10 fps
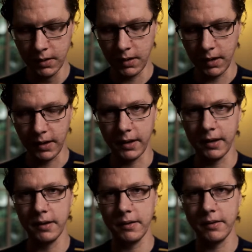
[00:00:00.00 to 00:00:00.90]

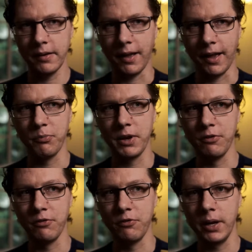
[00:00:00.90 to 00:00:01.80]
I have been
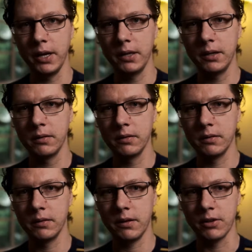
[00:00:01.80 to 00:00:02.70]
avoiding
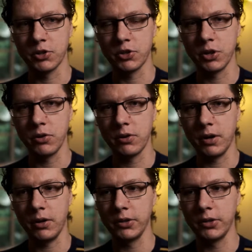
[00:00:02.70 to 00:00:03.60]
a show
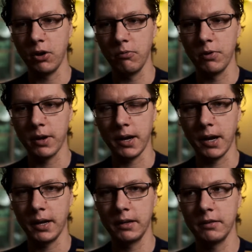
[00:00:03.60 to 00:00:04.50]
called Cobra
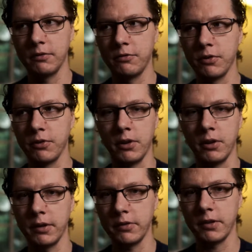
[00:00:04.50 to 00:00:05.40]
Kai for the
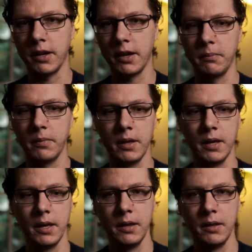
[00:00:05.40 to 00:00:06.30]
longest time.
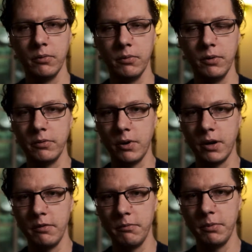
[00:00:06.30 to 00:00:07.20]
The reason
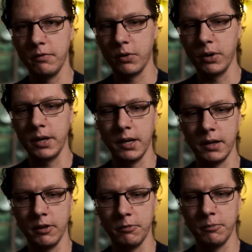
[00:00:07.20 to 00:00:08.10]
why I've been avoiding
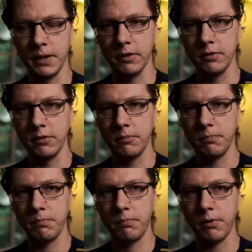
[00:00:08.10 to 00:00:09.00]
it is because
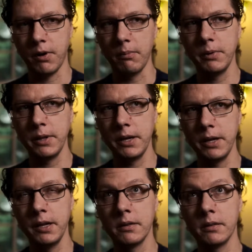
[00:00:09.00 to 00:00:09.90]

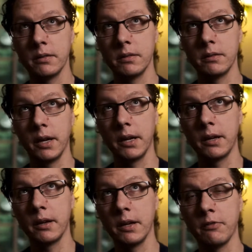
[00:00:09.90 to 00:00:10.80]
probably,
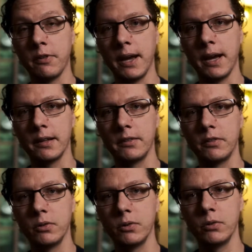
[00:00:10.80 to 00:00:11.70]
like, if I had
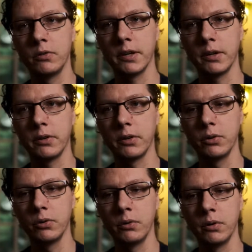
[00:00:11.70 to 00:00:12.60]
to tell
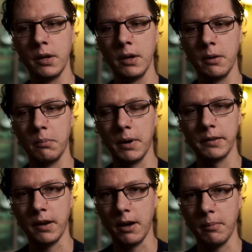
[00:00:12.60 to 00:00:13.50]
you my
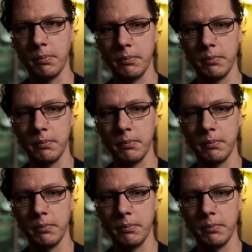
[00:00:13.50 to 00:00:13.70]
top,